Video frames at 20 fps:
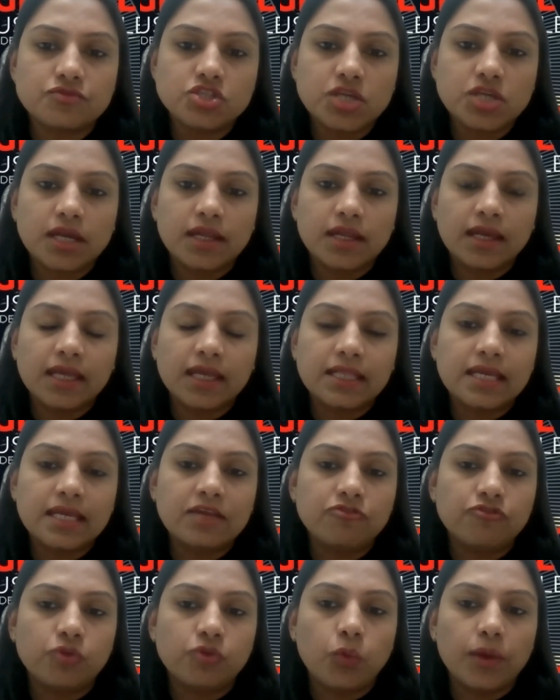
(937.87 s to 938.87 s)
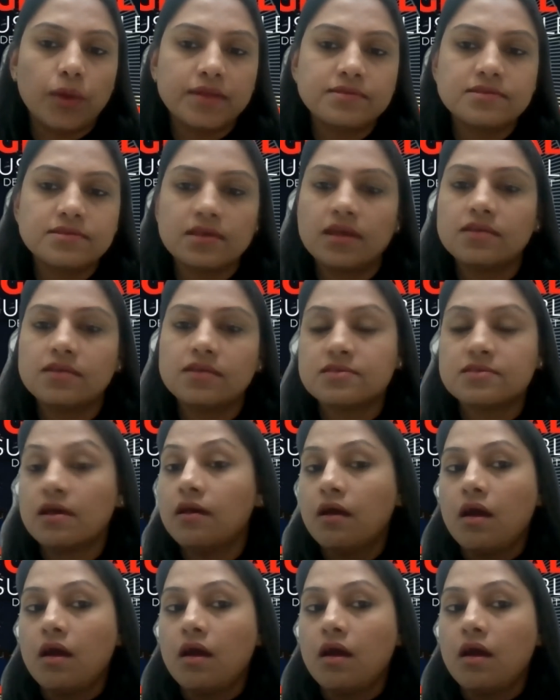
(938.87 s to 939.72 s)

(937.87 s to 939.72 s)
which are getting influence is